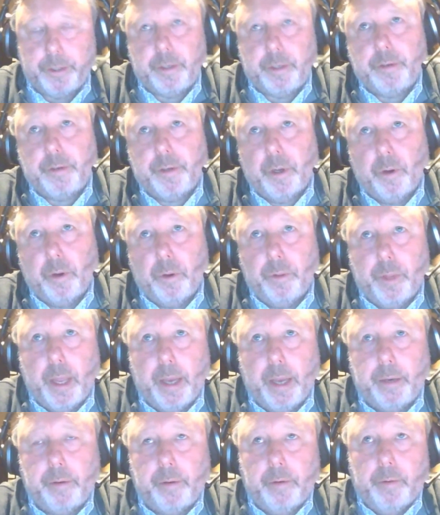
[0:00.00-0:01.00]
So that
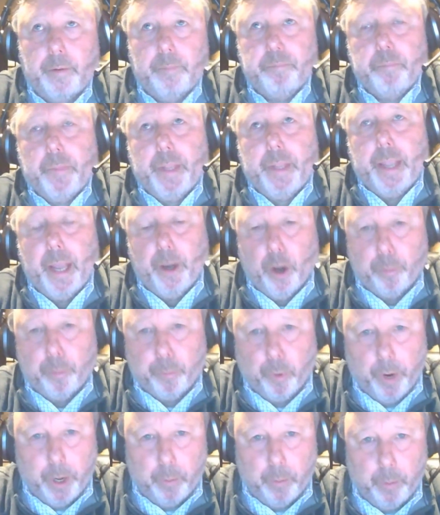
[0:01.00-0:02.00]
can
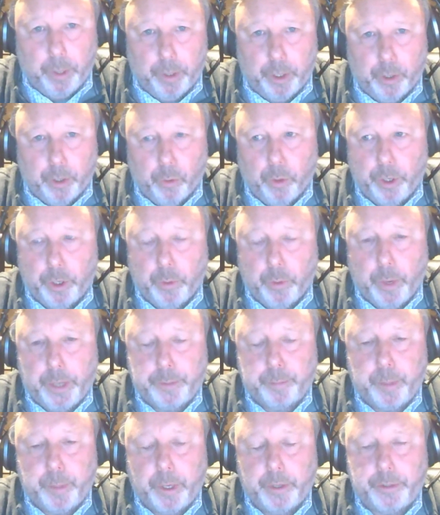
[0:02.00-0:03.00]
operate whether you're a US
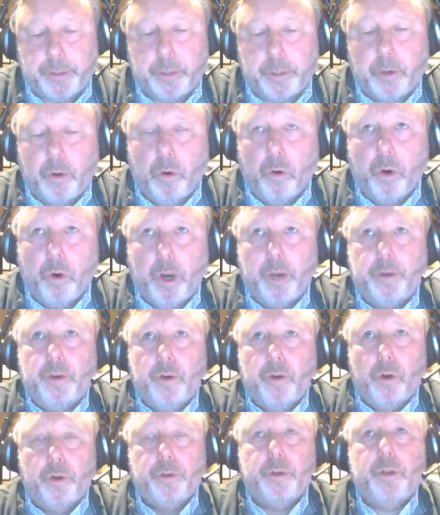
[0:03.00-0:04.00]
person or a
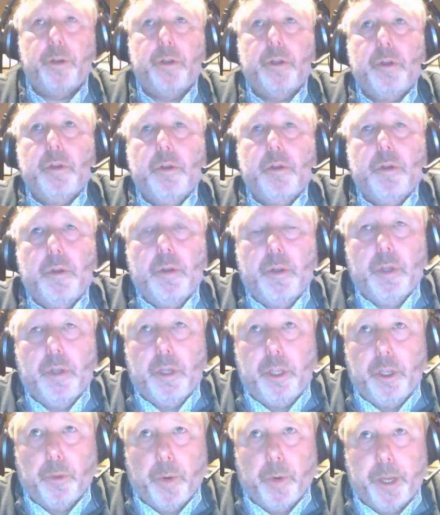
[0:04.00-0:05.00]

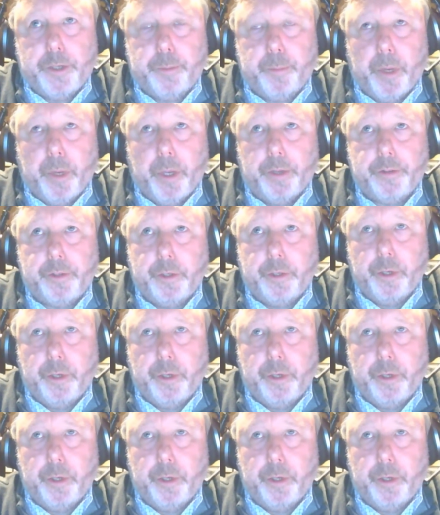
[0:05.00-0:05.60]
non-US person.